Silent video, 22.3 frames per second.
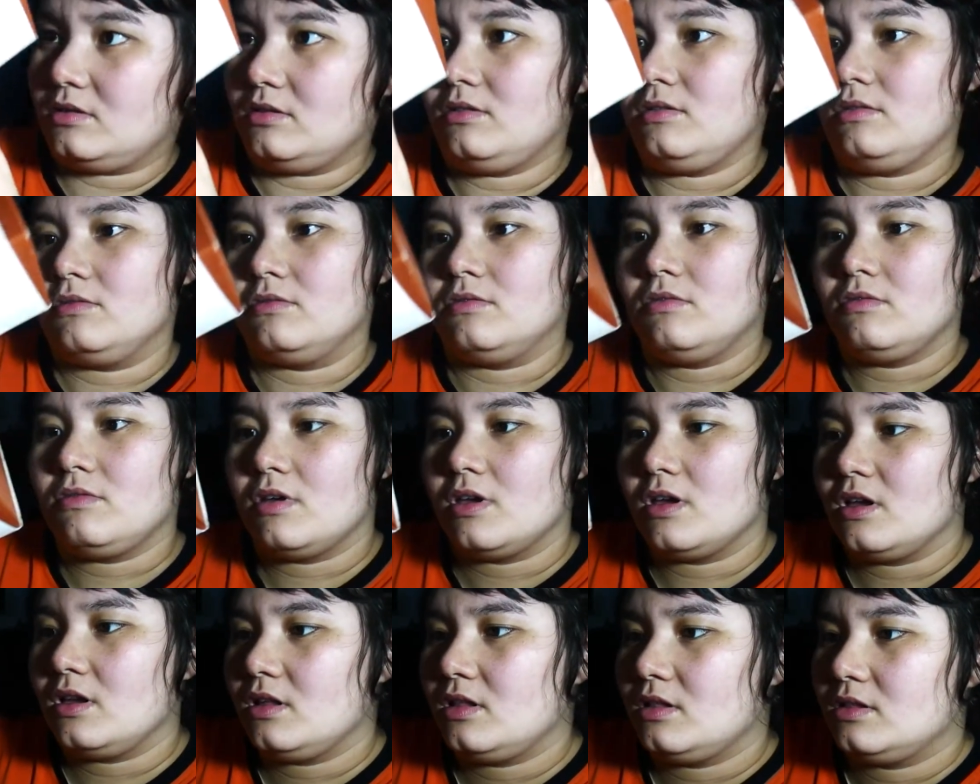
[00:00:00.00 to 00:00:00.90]
Oh,
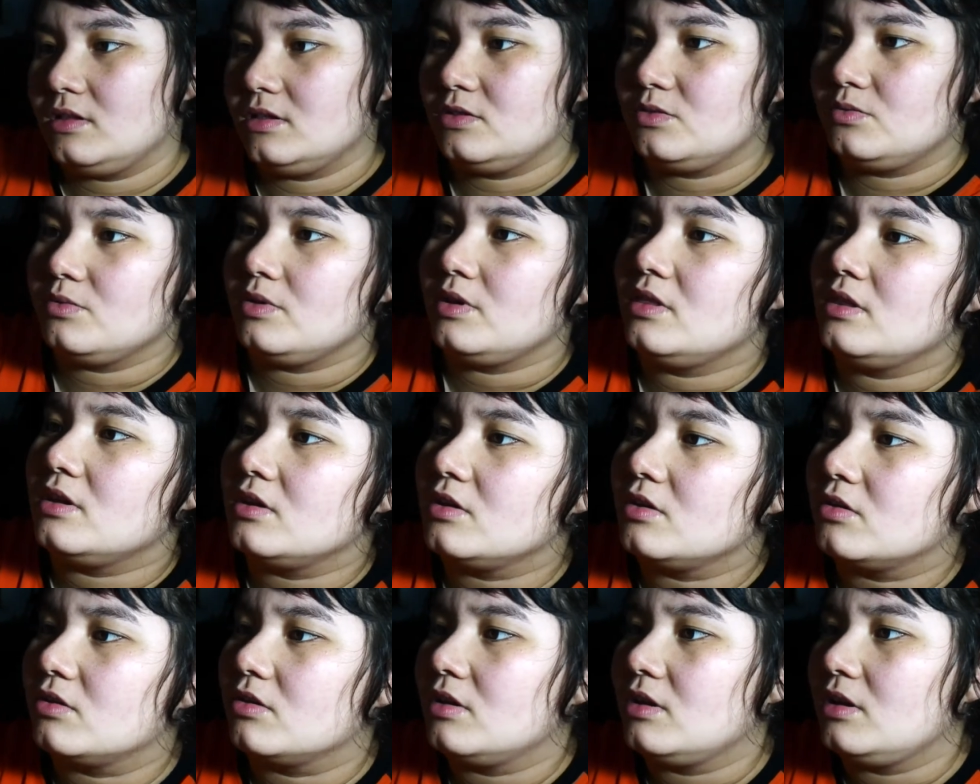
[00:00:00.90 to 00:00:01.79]
okay. Let's read the
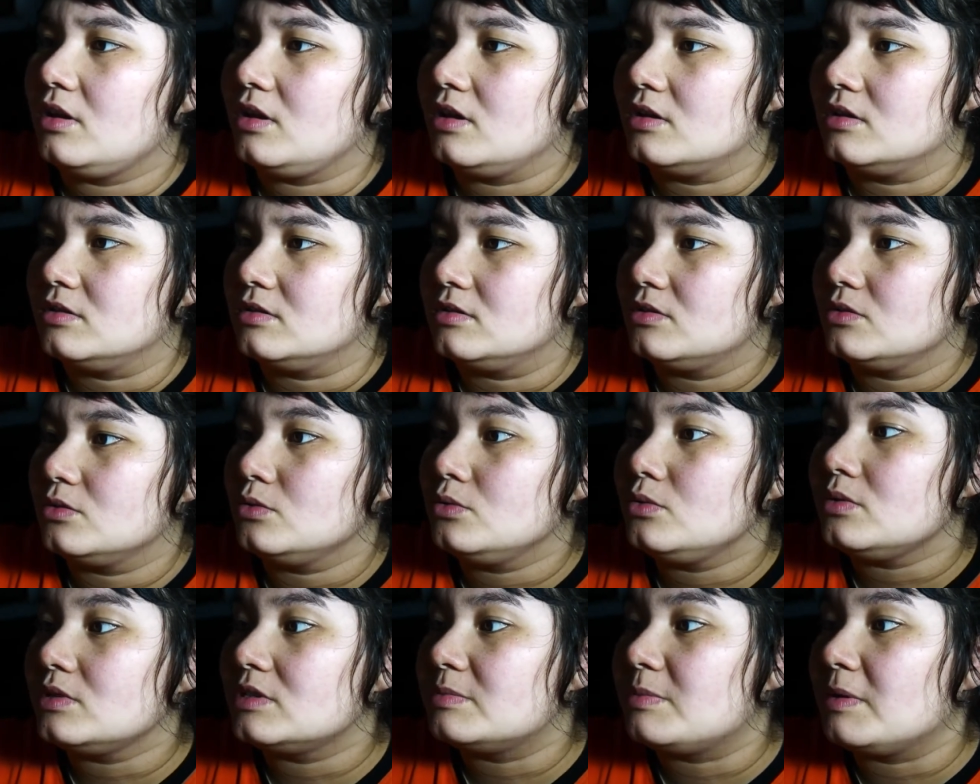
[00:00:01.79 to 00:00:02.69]
ingredients.
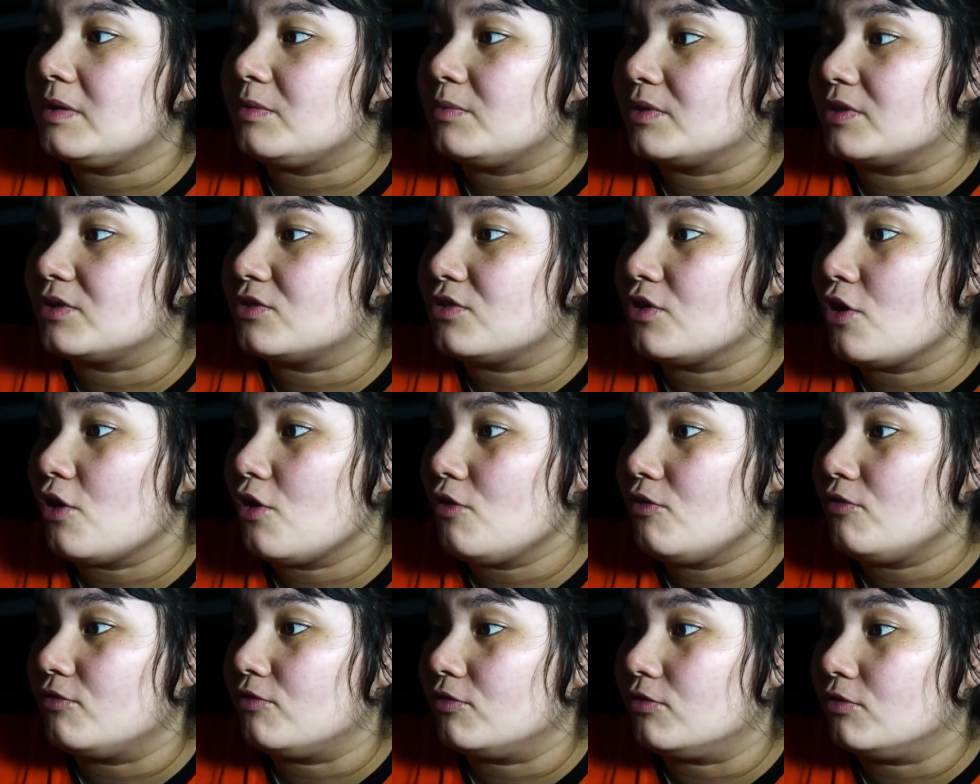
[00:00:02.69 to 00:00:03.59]
Ooh, it's made with
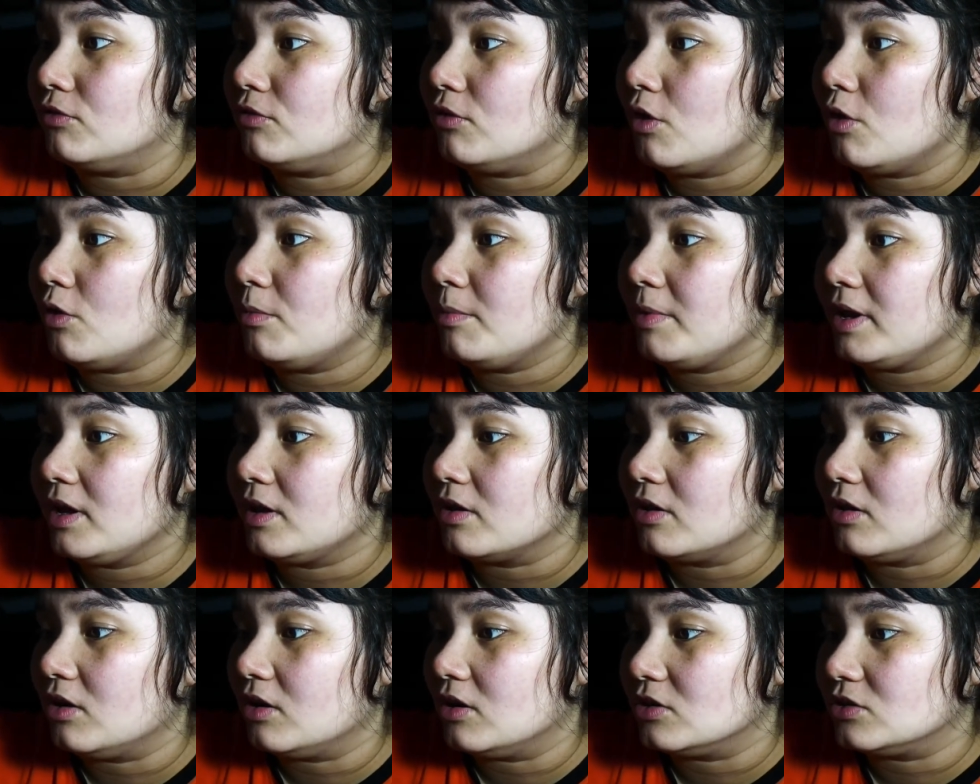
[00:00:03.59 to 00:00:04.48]
tofu. Oh my
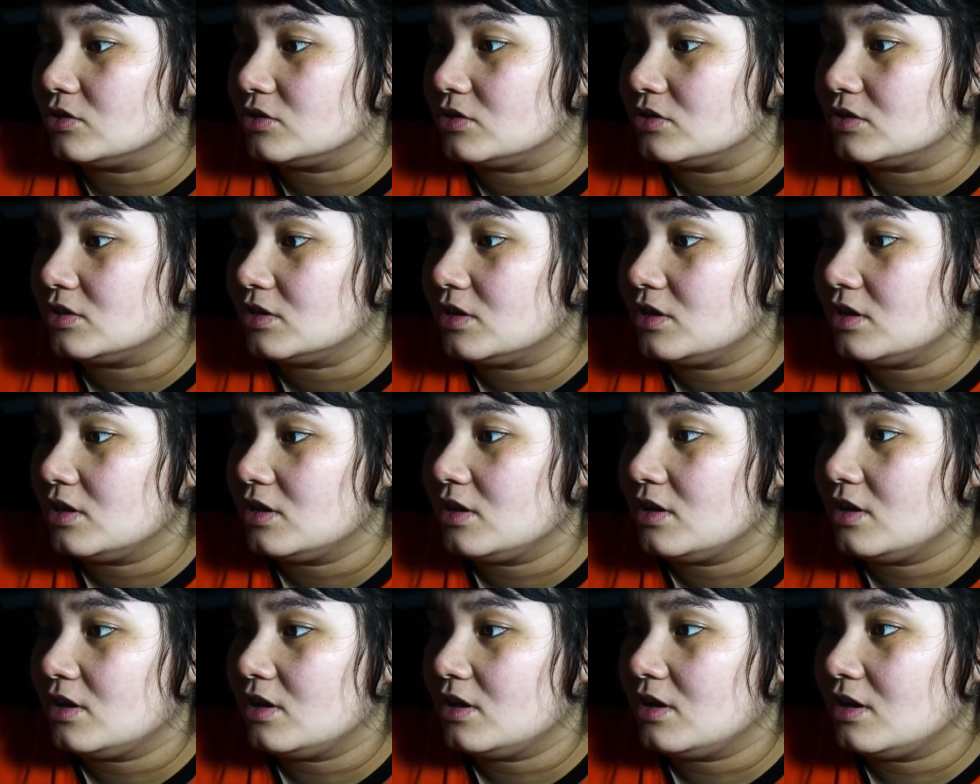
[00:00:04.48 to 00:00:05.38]
gosh.
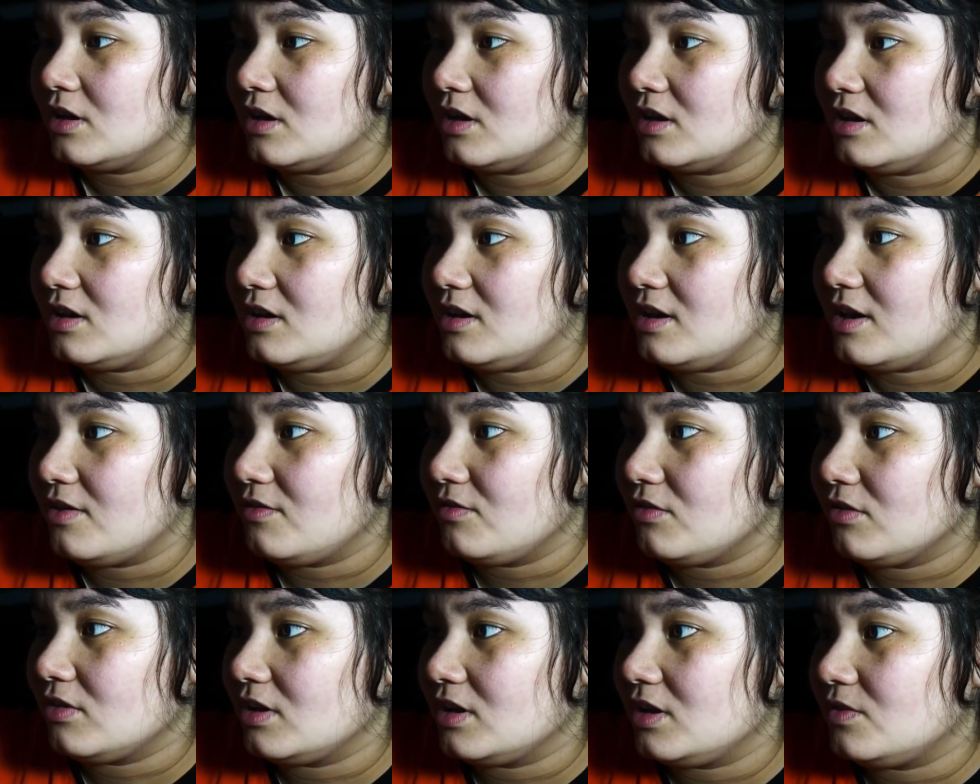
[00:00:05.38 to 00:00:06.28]

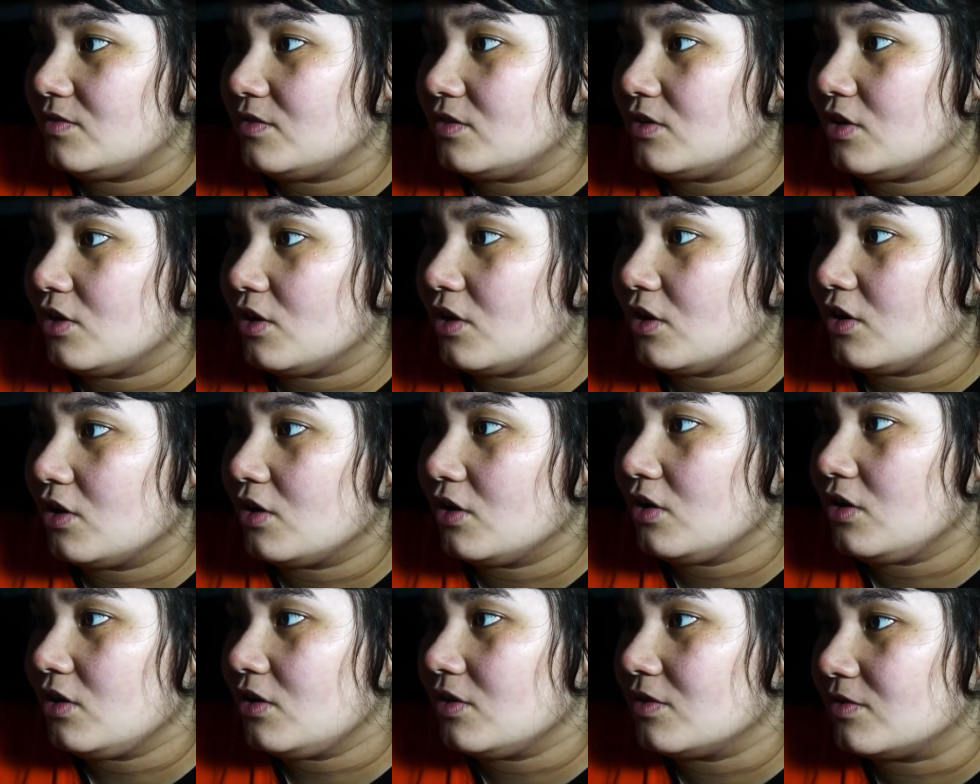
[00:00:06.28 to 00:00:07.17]
Never even
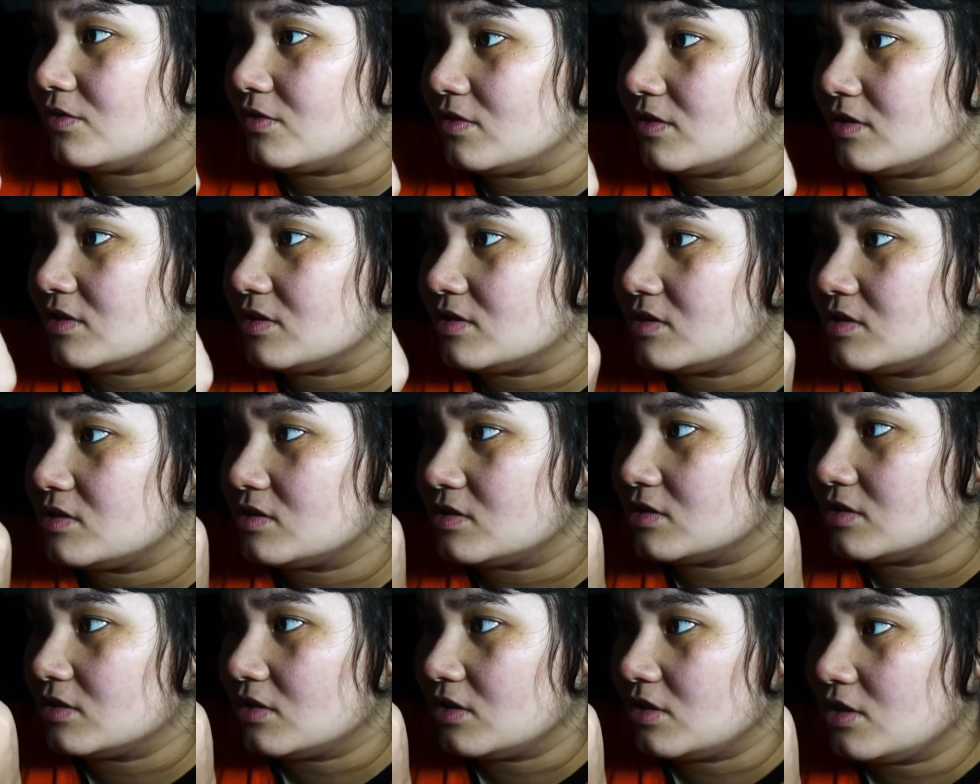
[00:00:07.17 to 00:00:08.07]
heard of this.
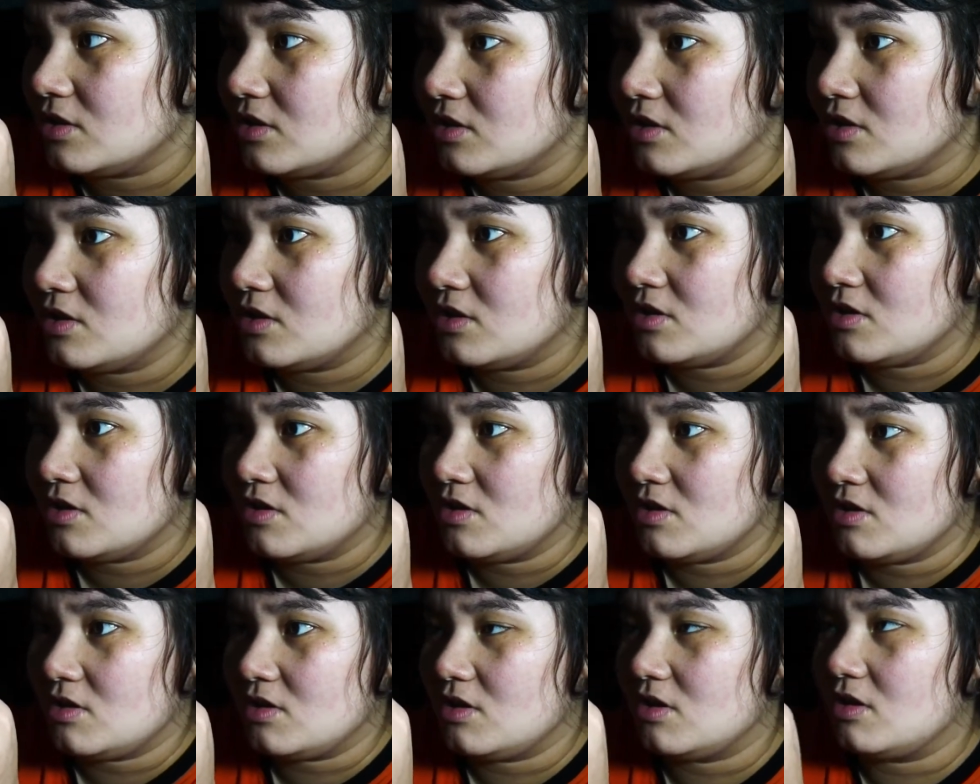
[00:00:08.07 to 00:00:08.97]

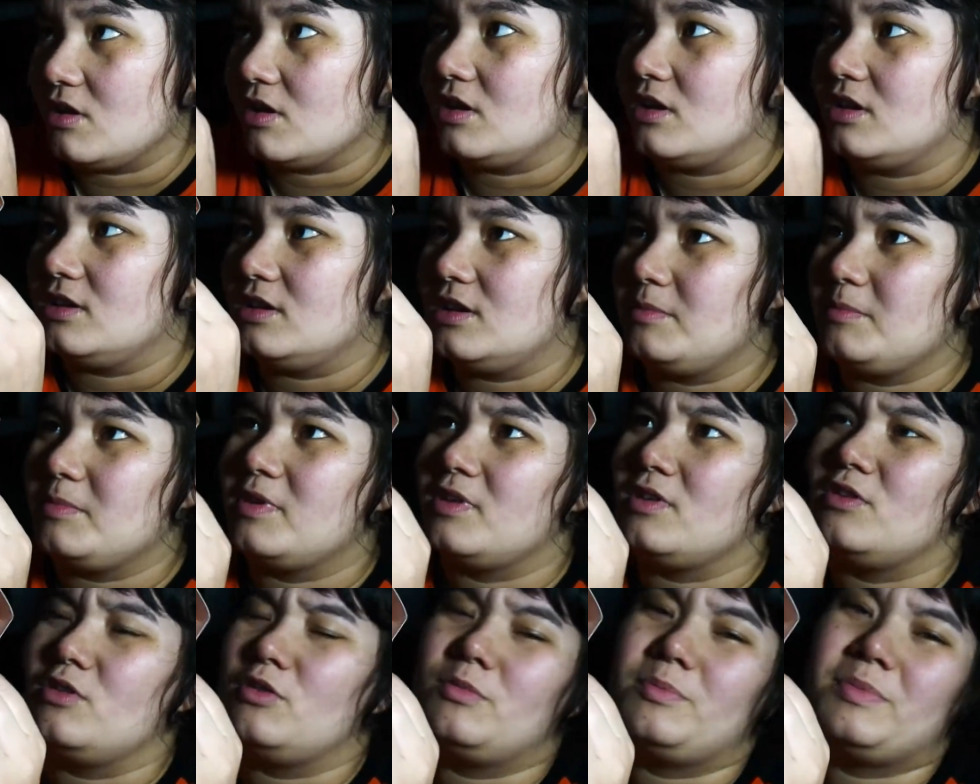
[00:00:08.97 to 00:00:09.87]
Alright, I'm
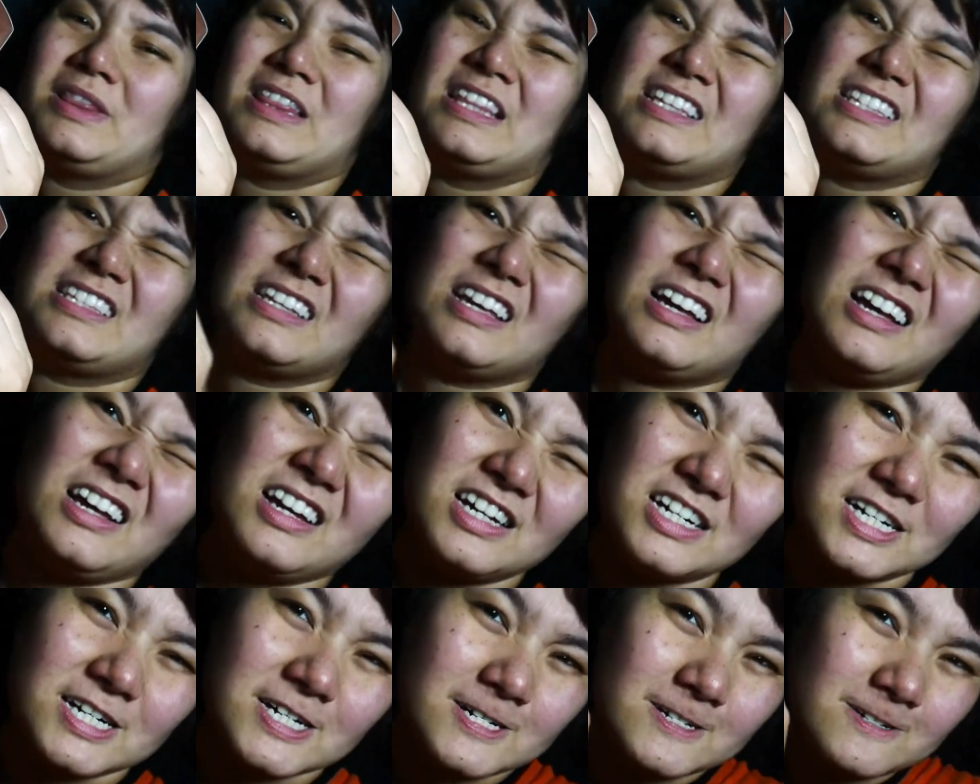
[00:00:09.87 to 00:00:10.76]
gonna open this.
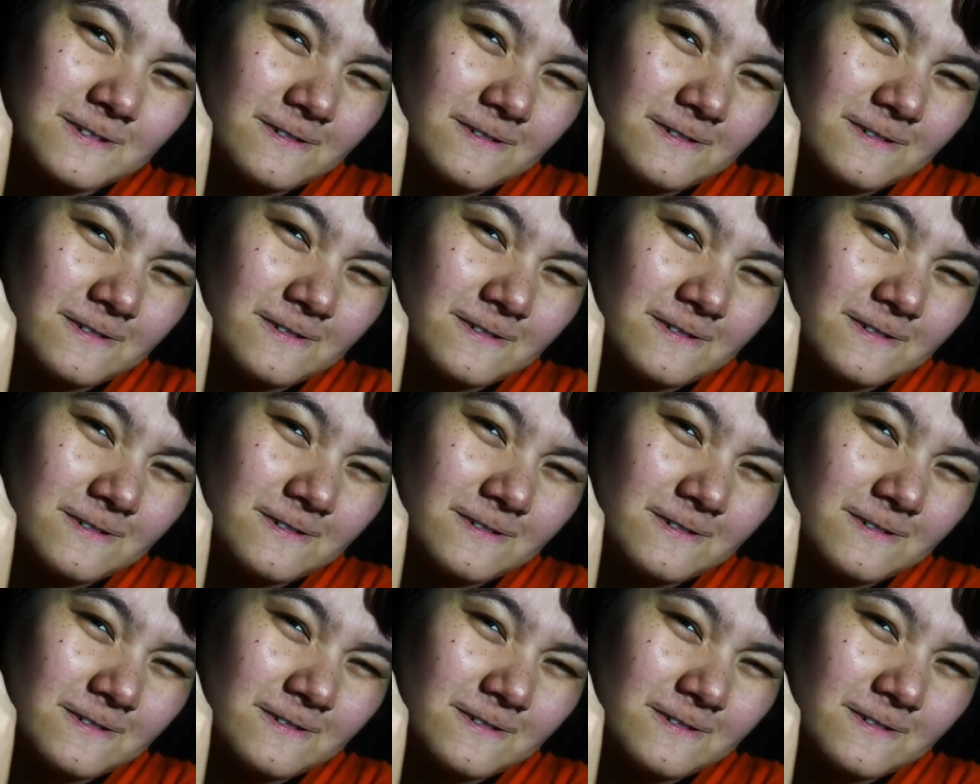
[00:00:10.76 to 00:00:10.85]
Ugh.